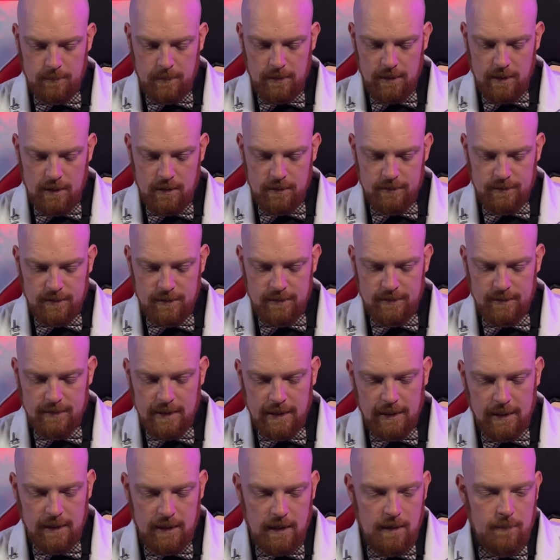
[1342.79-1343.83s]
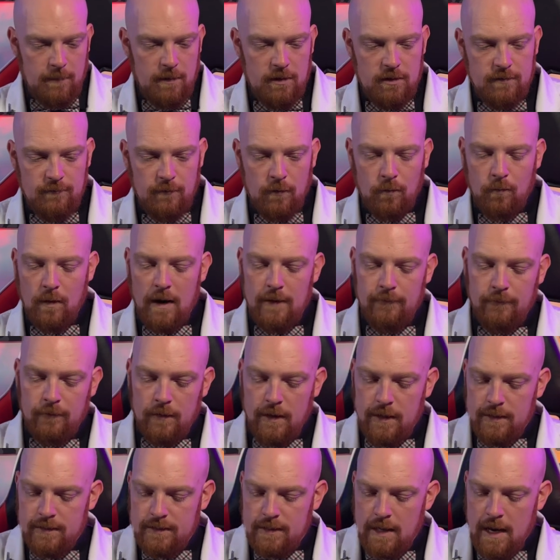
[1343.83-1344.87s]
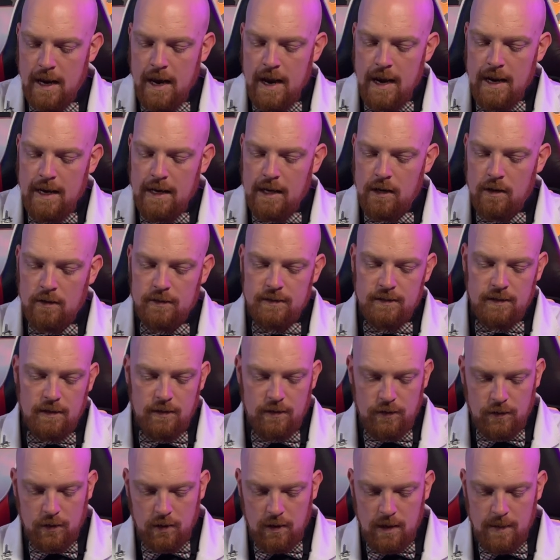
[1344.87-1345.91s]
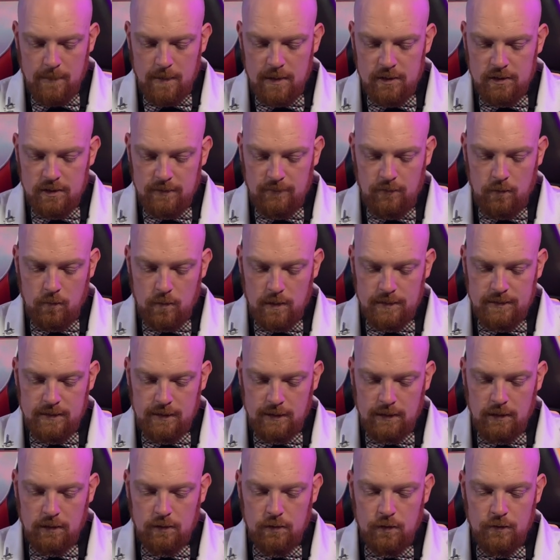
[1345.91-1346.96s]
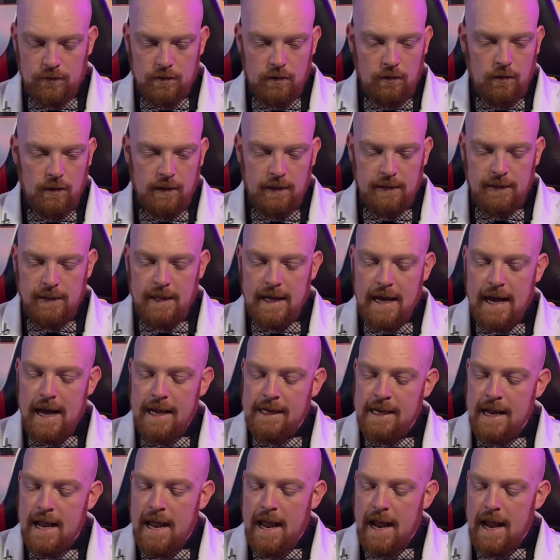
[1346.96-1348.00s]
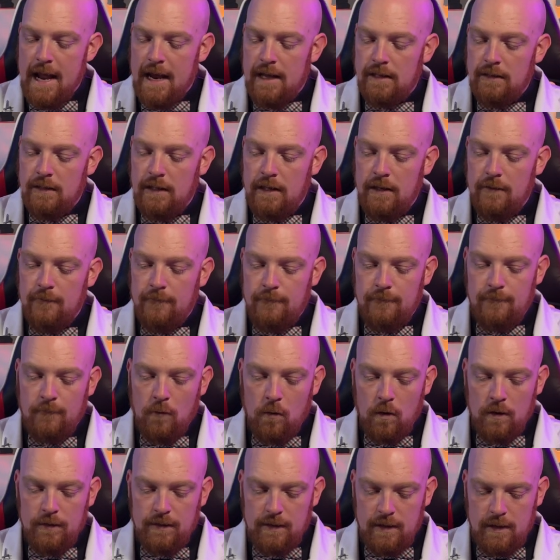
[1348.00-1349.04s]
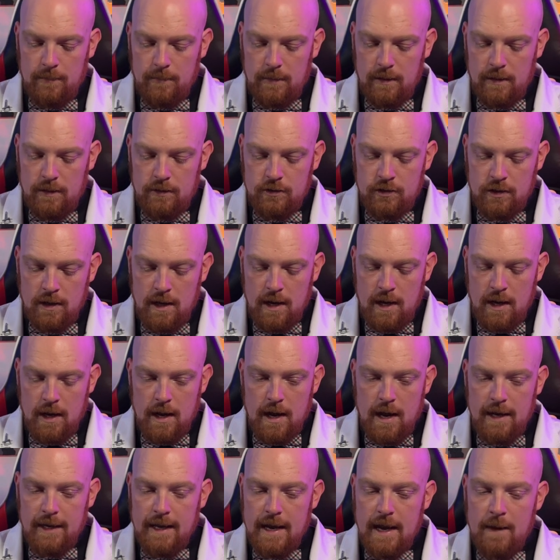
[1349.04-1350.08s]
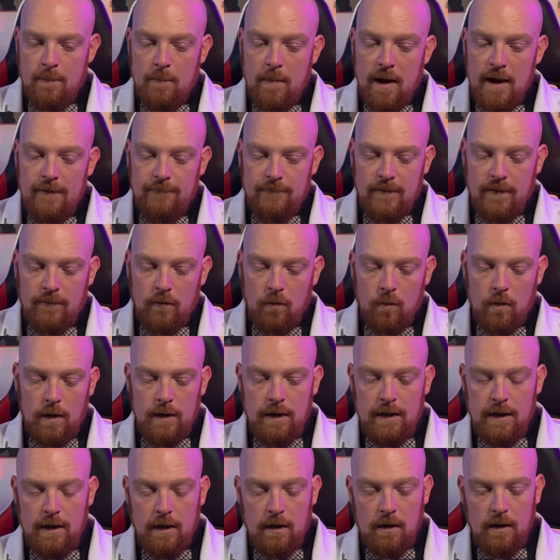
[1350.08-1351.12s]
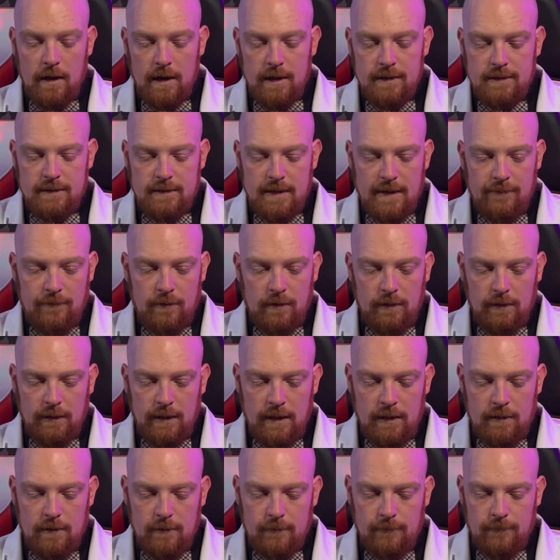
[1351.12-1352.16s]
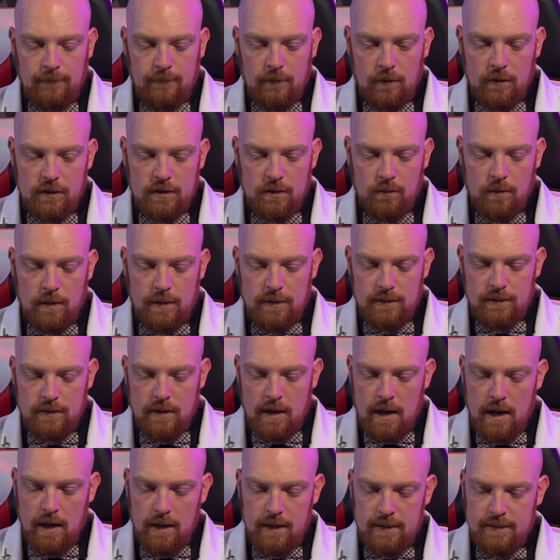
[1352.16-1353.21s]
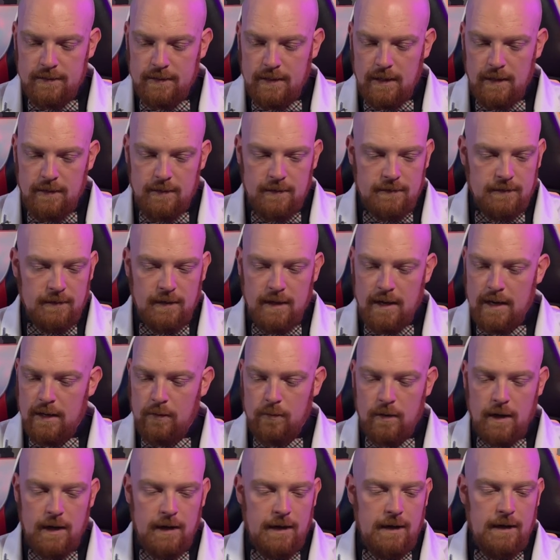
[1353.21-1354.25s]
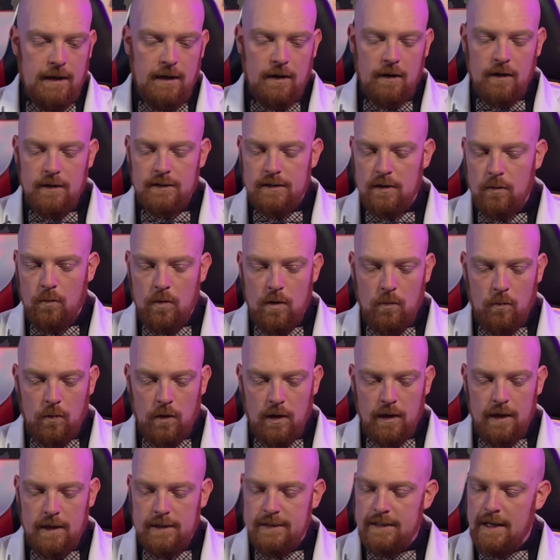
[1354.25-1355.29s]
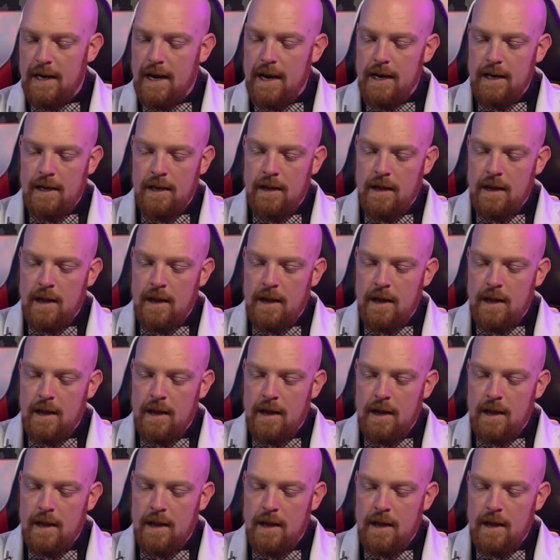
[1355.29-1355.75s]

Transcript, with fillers: I mean, here's the second image for reference. Here's the third image if you want to take a closer look at that. And the fourth image, Again, my favorite one here is definitely the first one. So I'm gonna say this guy right here is the one we're gonna take.